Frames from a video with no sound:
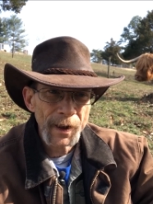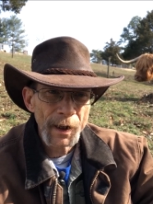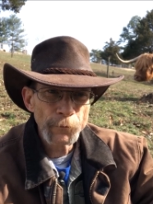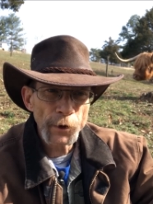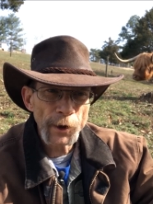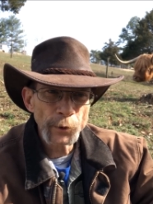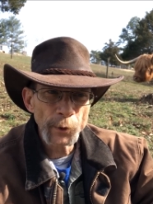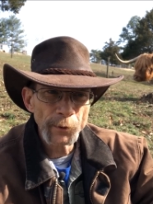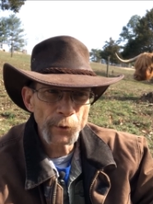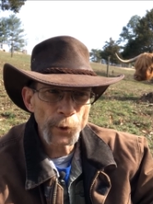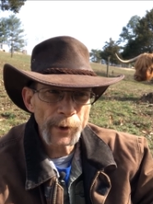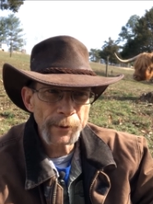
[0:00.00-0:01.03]
I've tried to
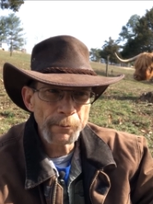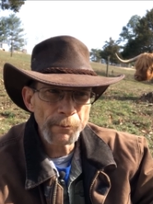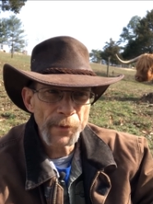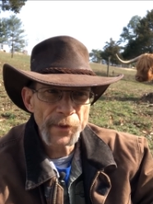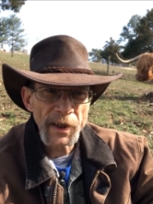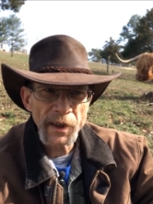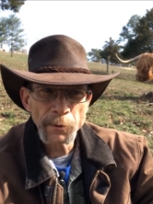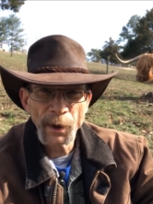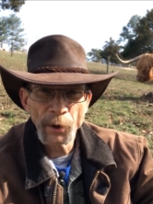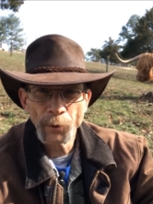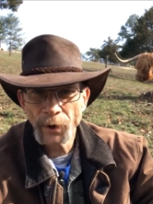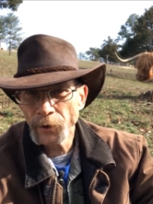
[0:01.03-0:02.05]
avoid thinking
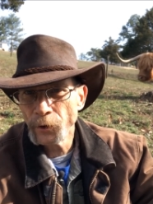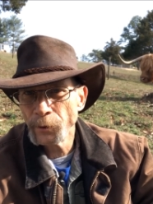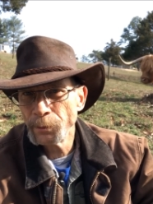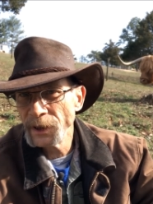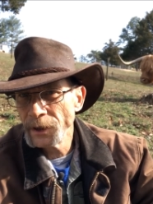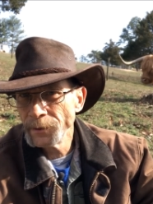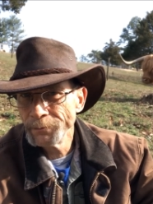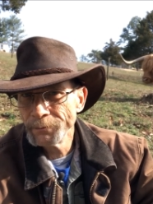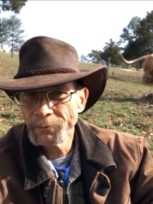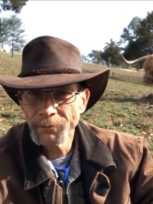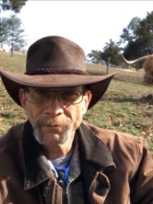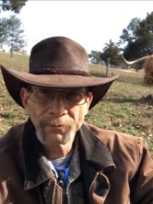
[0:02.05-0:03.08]
about what could be,
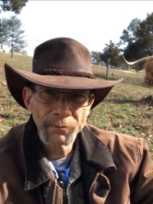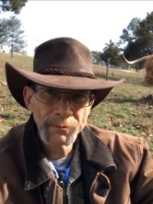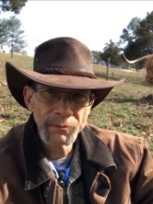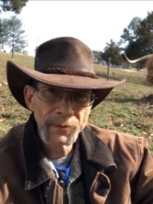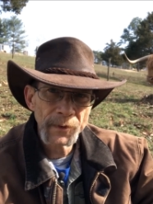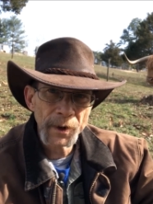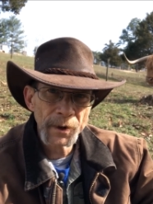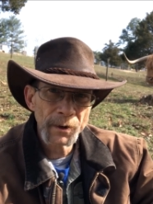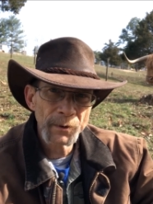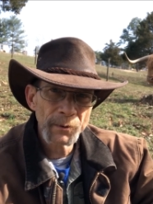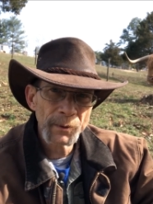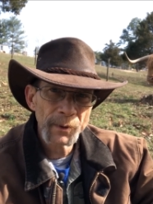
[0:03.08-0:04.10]

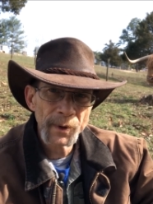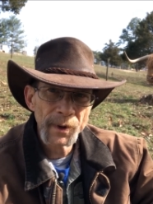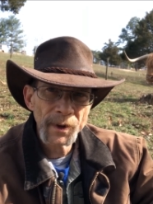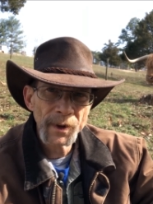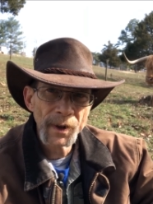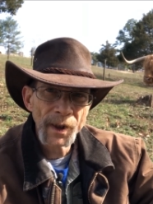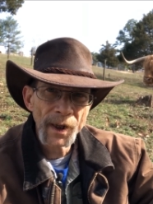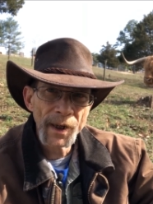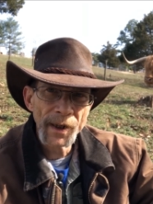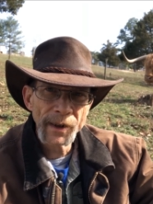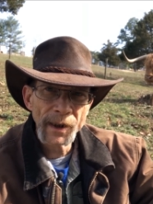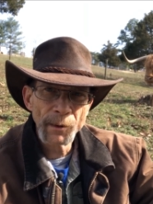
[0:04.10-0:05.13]
and
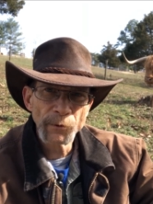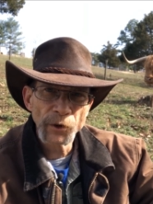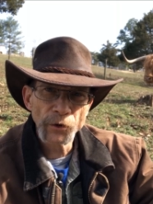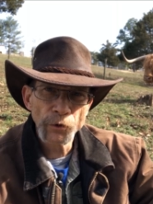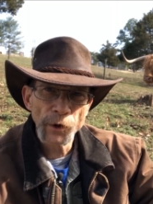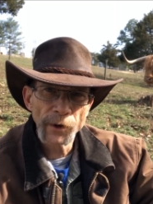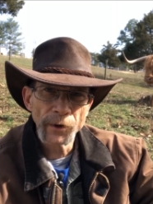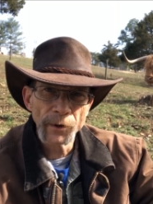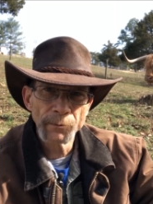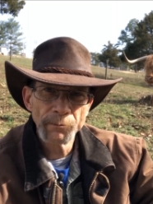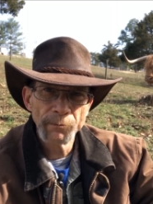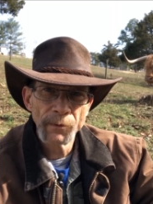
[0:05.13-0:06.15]
I'm just trying
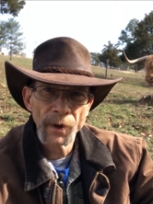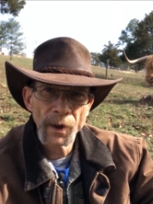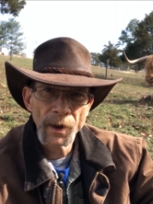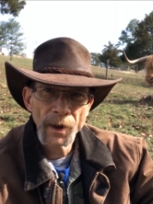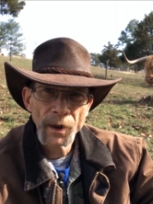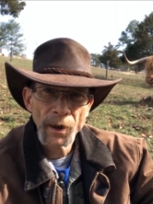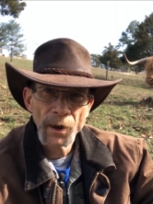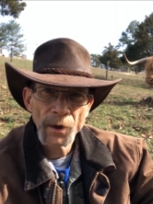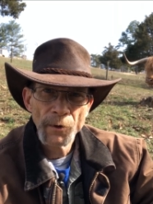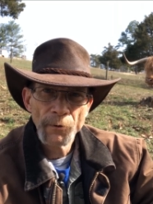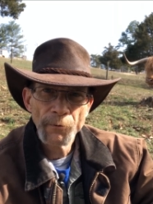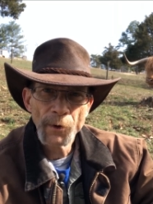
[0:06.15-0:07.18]
to
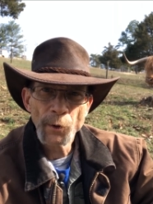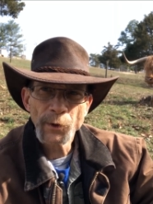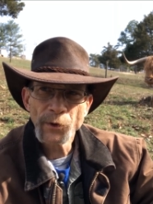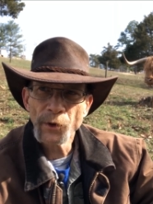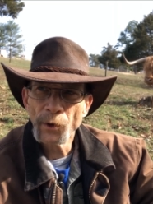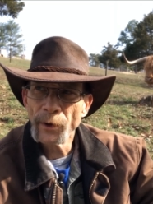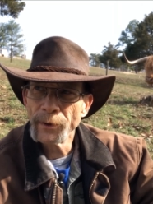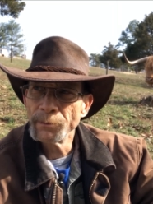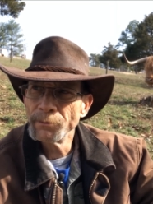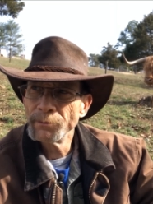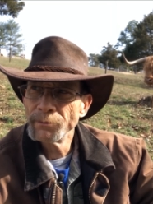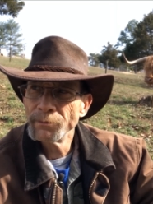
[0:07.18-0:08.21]
focus
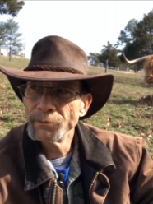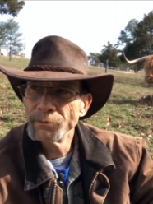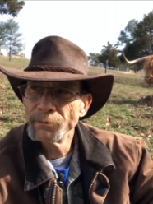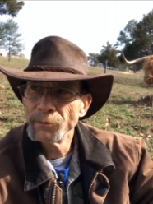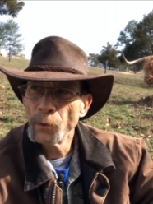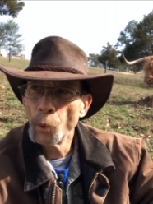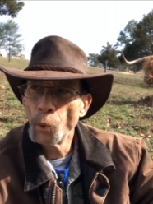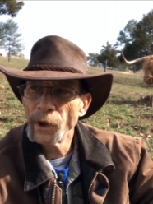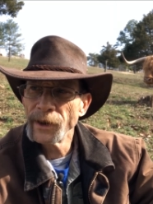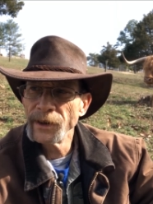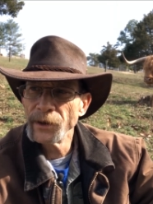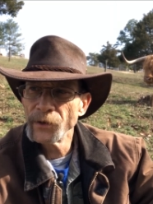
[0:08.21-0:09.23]
on what
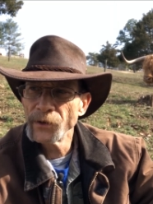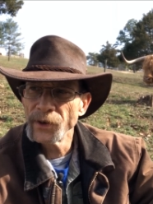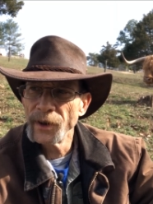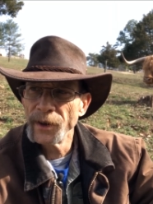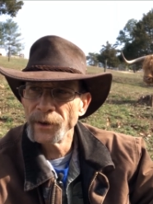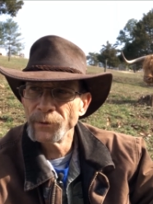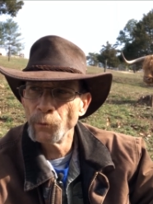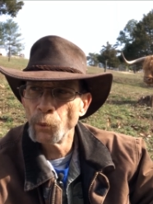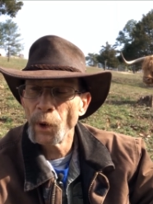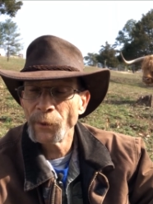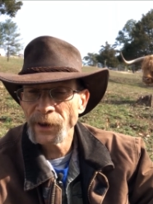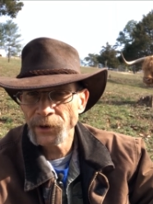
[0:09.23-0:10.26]
is and
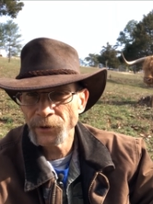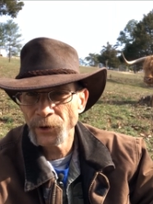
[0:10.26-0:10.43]
what we can